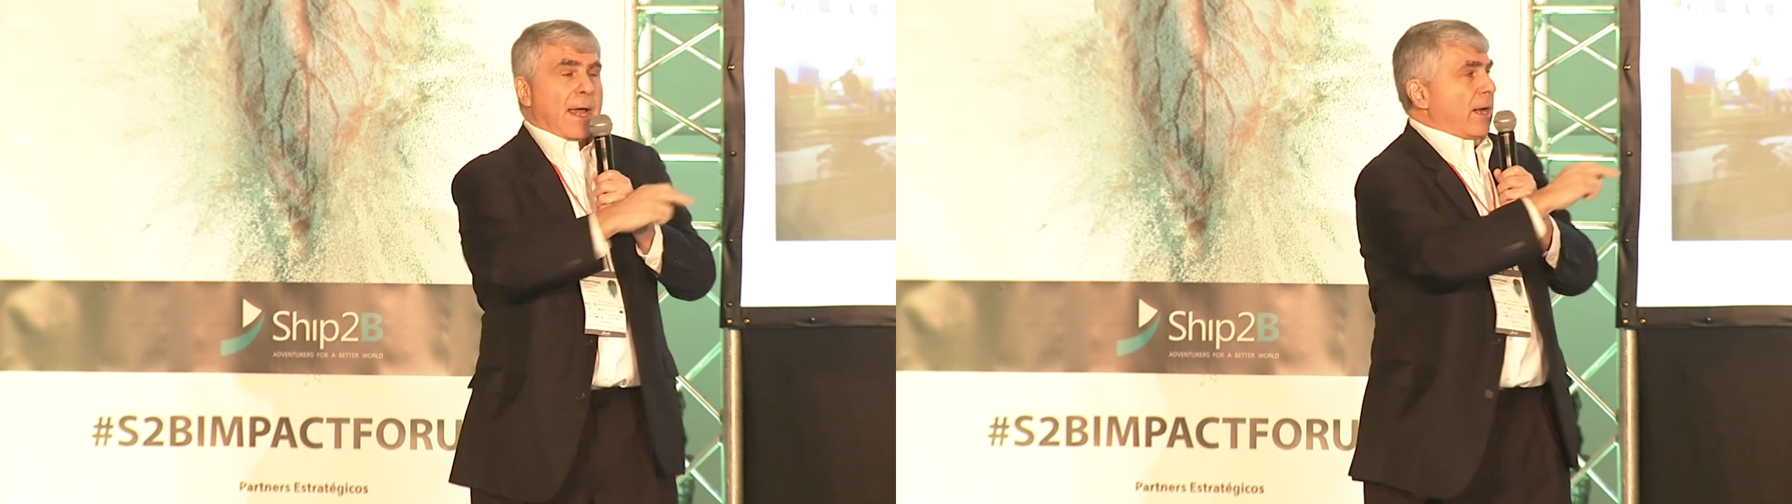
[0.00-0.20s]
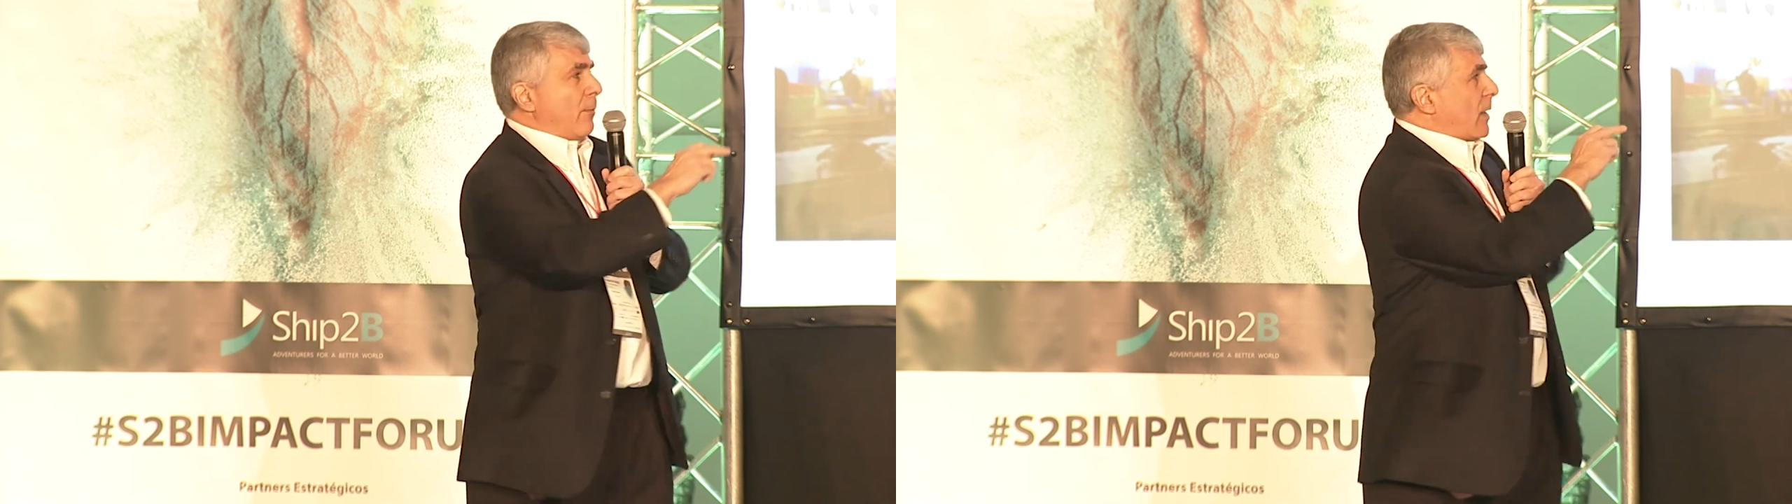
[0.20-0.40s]

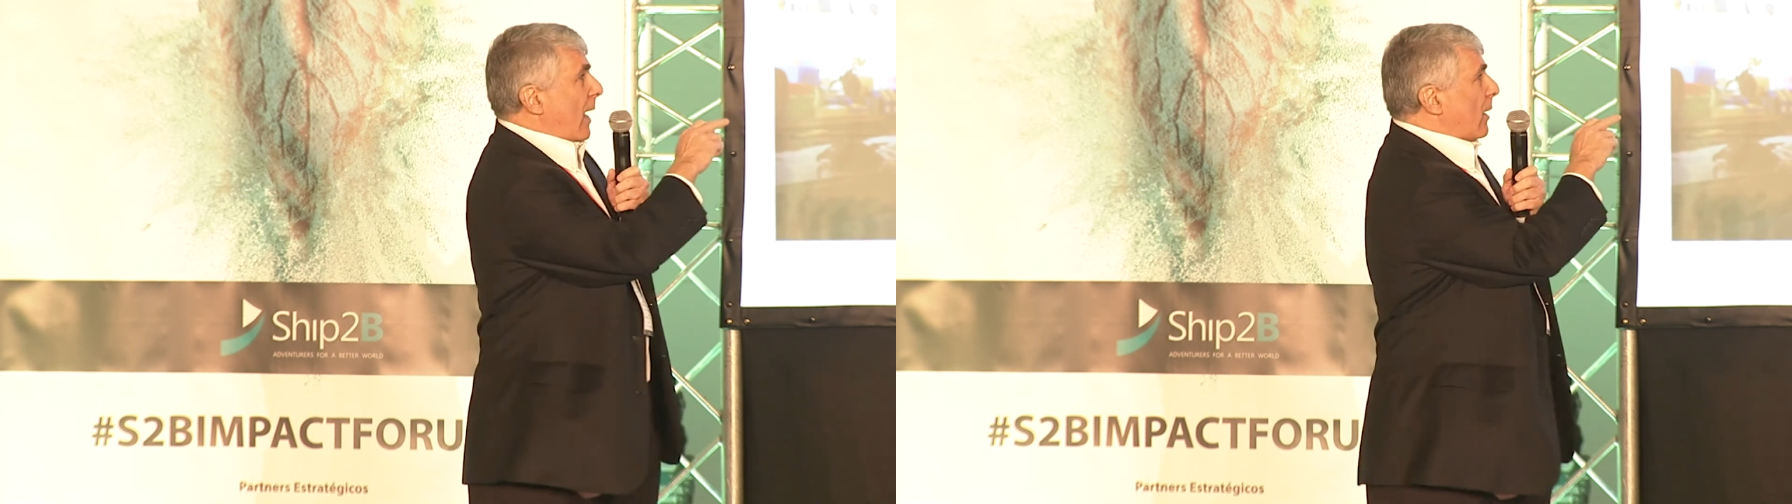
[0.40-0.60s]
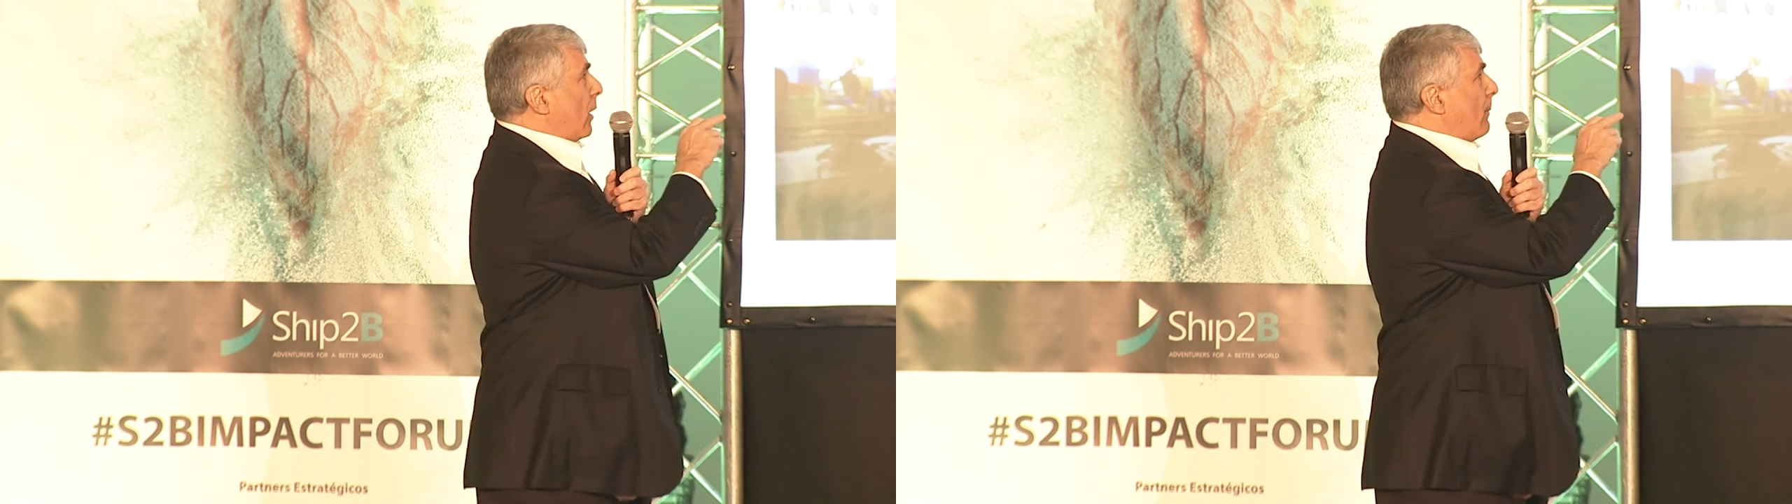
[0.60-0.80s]
And it was
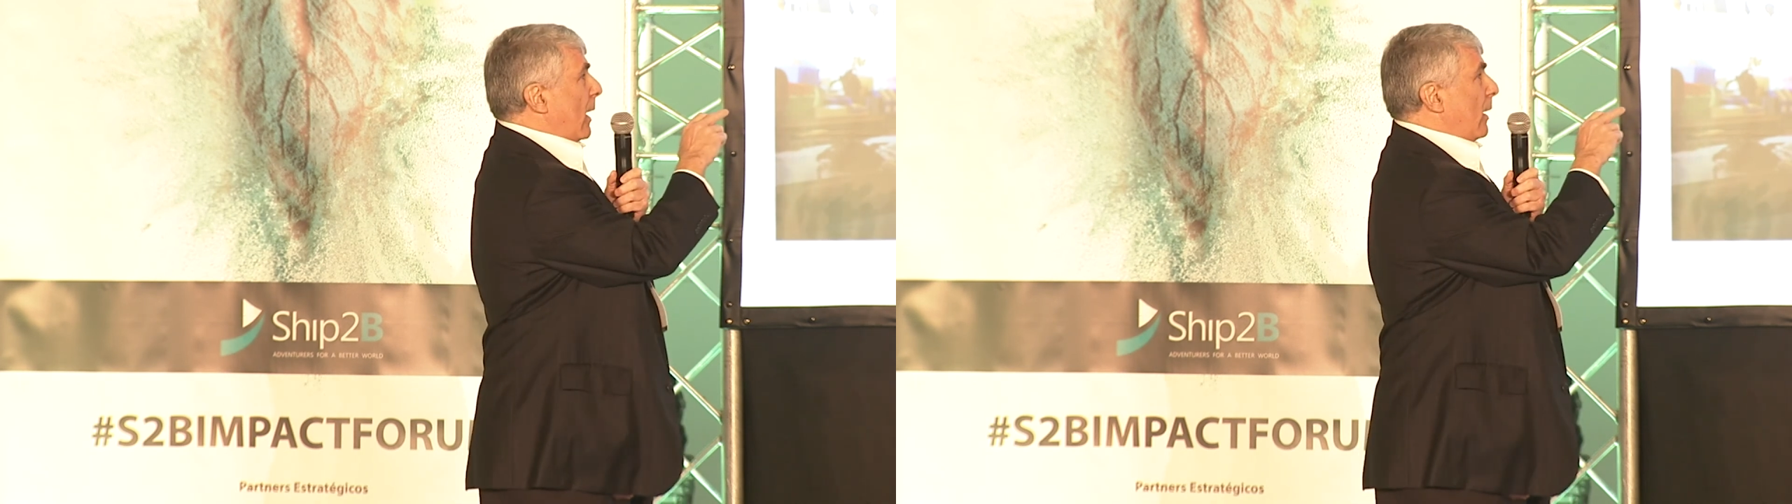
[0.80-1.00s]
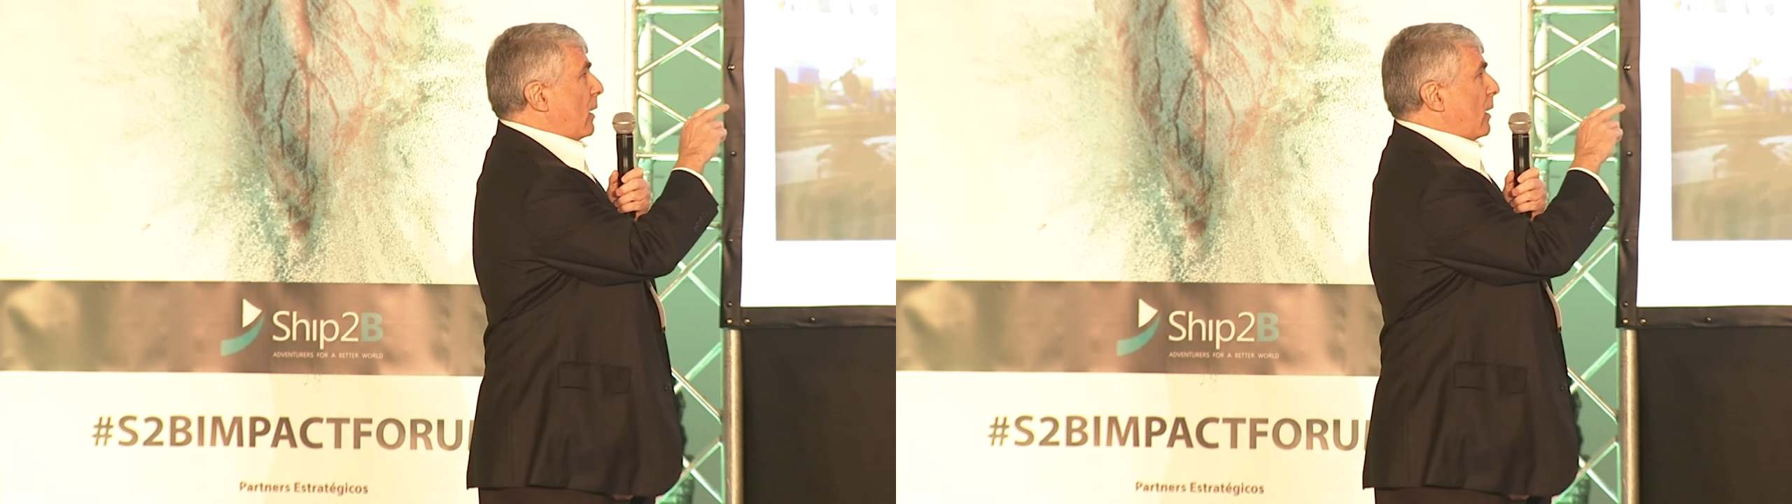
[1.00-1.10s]
actually my